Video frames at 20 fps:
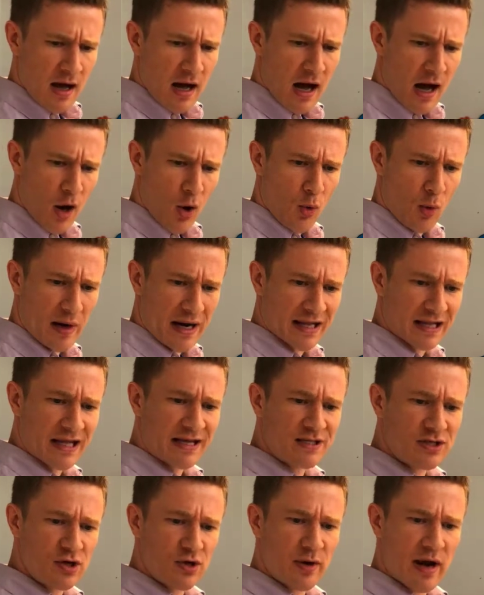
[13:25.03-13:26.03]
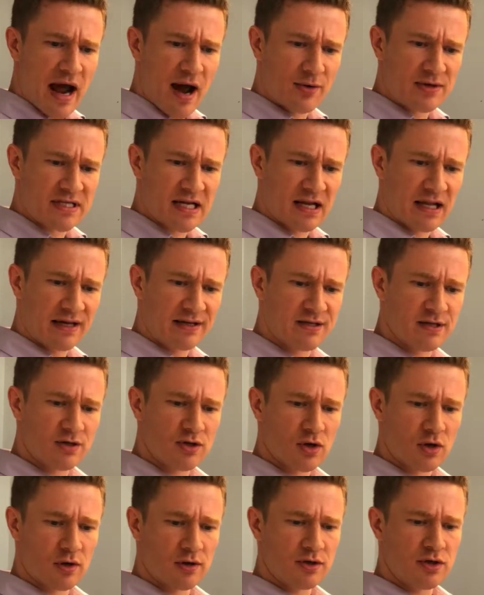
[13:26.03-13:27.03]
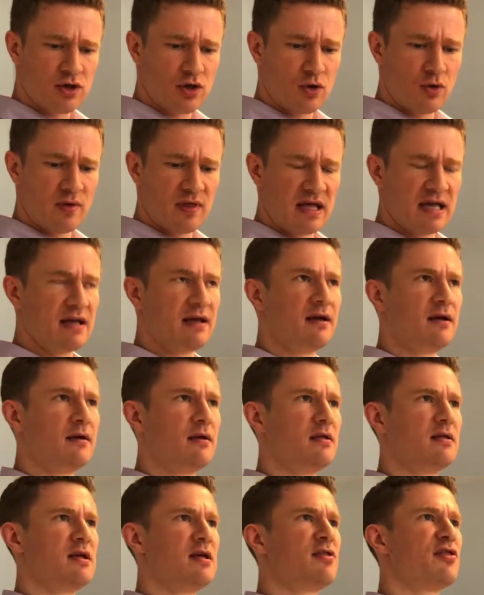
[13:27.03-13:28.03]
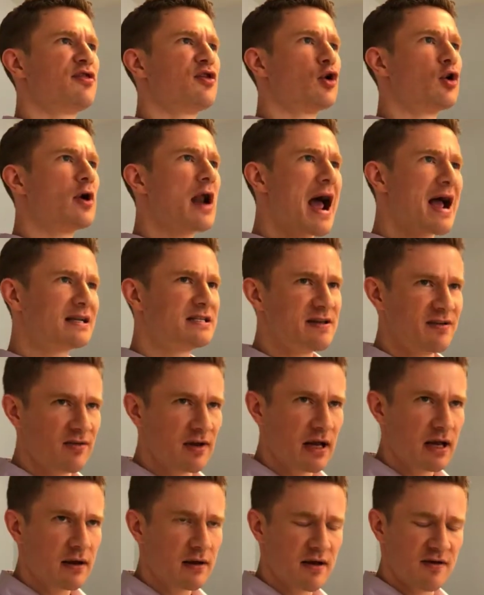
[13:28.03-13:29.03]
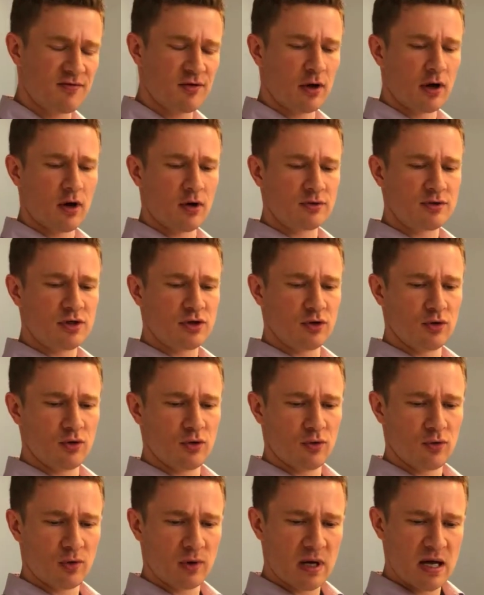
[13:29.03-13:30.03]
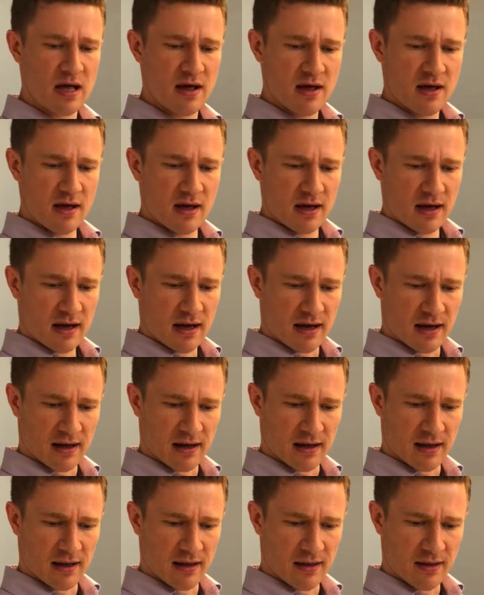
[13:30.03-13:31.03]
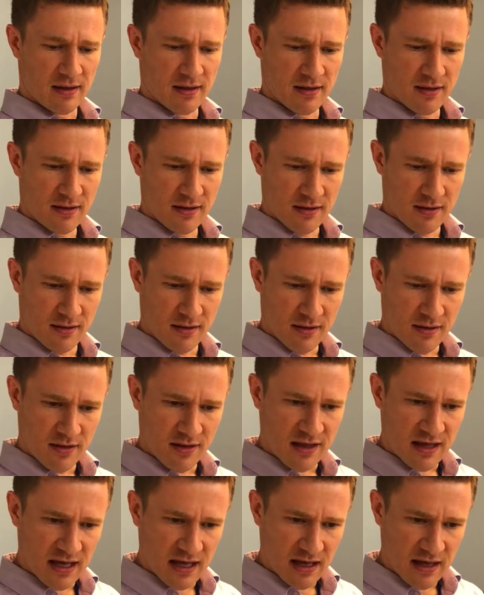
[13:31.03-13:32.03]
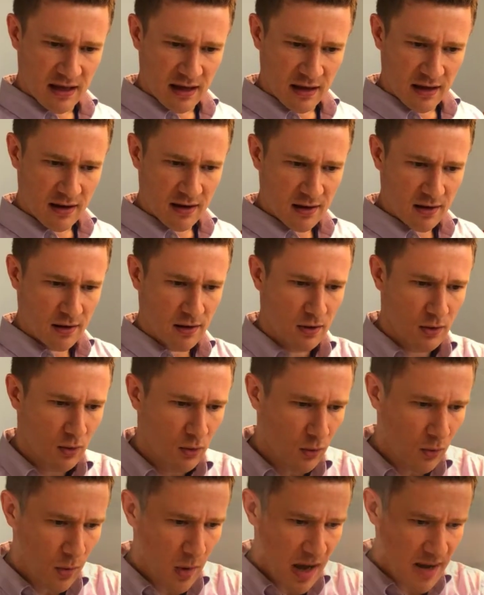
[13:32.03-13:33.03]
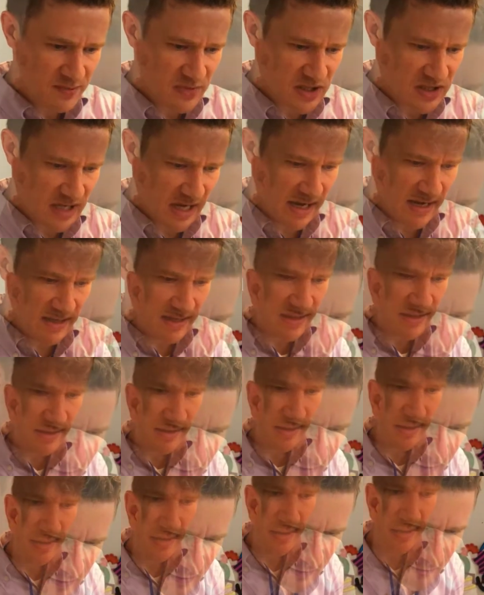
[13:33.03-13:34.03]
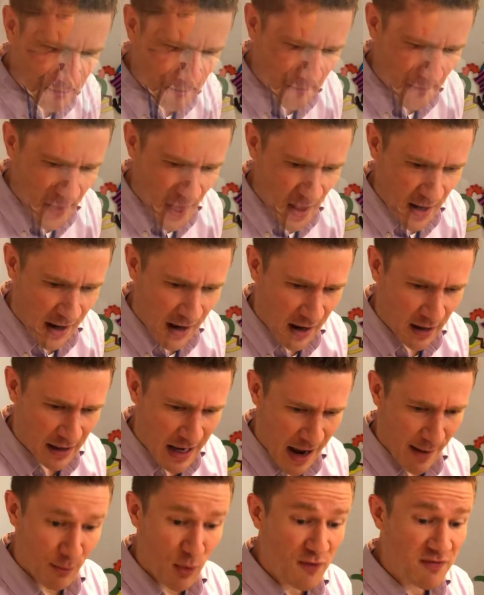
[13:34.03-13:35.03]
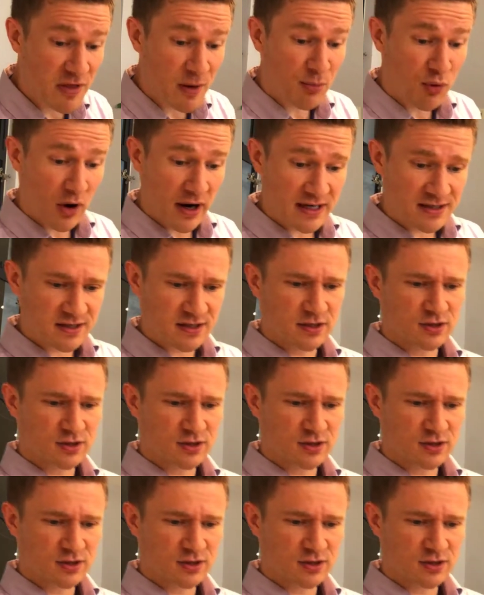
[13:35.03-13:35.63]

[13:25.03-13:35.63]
Uh, what I'd like to do now is I'd like to turn to the, the third activity. If you go to uh, the website, uh, yeah, move the points.